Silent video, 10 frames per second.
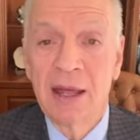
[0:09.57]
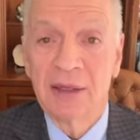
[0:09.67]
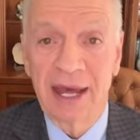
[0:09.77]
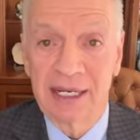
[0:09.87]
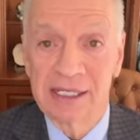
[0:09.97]

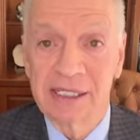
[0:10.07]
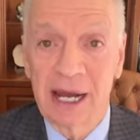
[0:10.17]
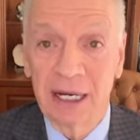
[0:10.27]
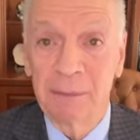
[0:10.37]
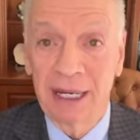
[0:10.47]
That is
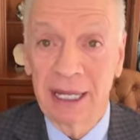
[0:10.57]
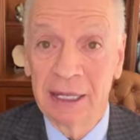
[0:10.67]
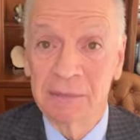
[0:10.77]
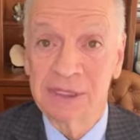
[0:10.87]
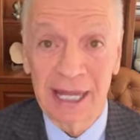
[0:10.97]

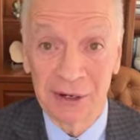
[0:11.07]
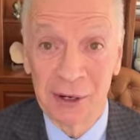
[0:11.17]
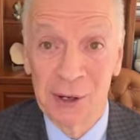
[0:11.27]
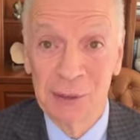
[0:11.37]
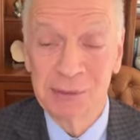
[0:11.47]
condominiums,
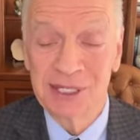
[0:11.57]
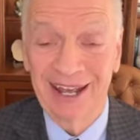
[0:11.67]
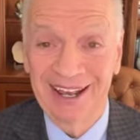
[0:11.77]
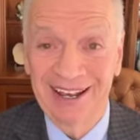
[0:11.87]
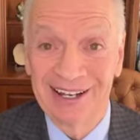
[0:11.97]
townhomes,
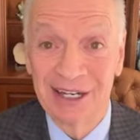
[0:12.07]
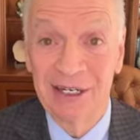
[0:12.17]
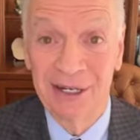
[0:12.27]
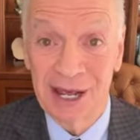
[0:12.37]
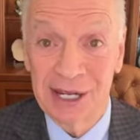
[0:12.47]
and
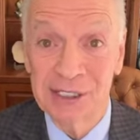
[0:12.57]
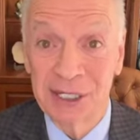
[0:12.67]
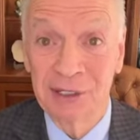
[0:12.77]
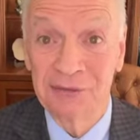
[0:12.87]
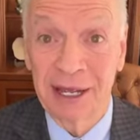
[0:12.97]
detached
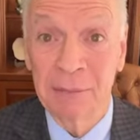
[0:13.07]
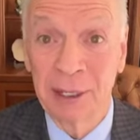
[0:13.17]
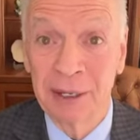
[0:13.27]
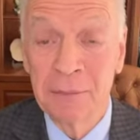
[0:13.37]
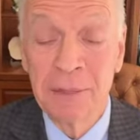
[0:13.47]
single
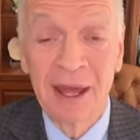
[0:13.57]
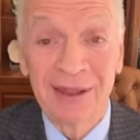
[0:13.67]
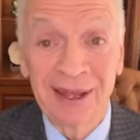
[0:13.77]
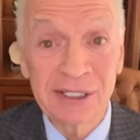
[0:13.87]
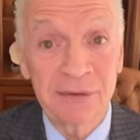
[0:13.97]
family.
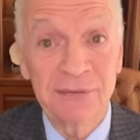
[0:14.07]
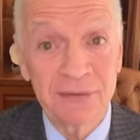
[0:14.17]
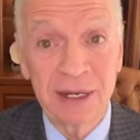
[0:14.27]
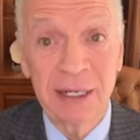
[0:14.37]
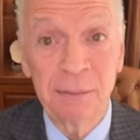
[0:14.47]
That's a
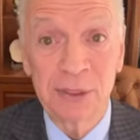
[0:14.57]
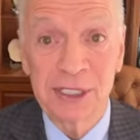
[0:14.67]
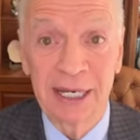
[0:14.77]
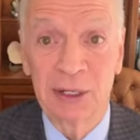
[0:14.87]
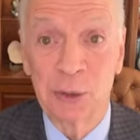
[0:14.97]

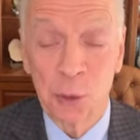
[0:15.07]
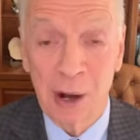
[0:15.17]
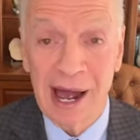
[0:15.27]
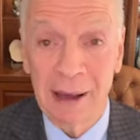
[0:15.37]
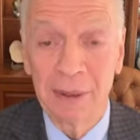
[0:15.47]
15%
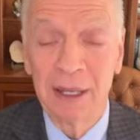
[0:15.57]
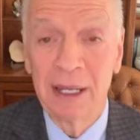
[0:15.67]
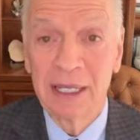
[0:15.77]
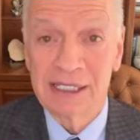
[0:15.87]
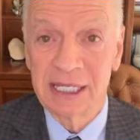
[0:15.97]
drop
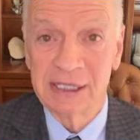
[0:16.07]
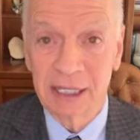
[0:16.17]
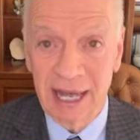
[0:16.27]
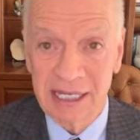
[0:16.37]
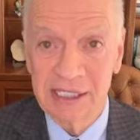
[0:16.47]
since the
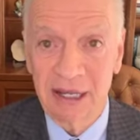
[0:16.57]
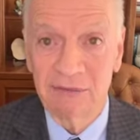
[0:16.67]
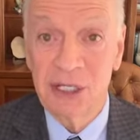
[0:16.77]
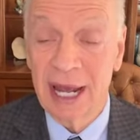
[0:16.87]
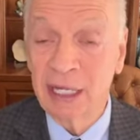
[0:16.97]
last day of
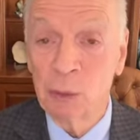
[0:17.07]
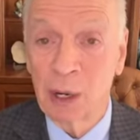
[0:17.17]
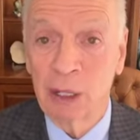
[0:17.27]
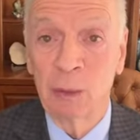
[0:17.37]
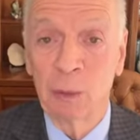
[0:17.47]

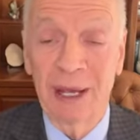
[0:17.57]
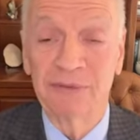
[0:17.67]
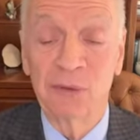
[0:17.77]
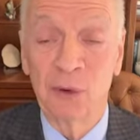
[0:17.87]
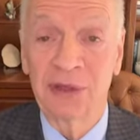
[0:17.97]
January when we
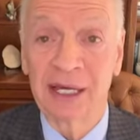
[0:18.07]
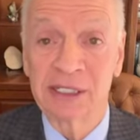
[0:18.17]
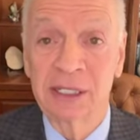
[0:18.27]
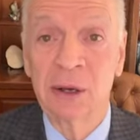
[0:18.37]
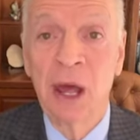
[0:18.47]
had
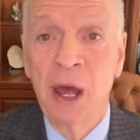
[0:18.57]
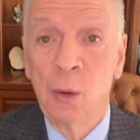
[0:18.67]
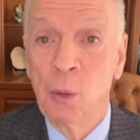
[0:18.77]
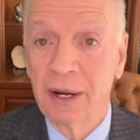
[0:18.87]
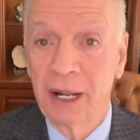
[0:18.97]

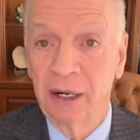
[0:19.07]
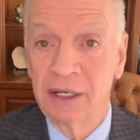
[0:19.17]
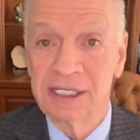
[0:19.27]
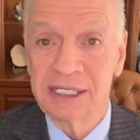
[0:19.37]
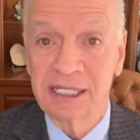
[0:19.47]

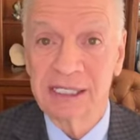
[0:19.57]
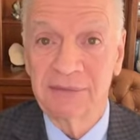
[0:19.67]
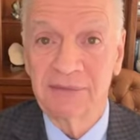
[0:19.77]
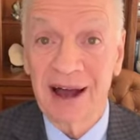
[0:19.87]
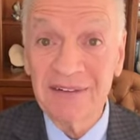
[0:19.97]

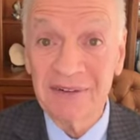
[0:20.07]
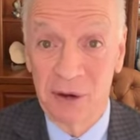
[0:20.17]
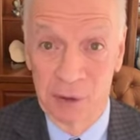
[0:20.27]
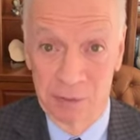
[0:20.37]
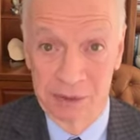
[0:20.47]
4,165
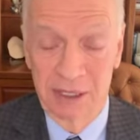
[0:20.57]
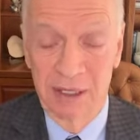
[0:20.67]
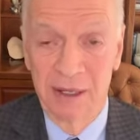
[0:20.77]
homes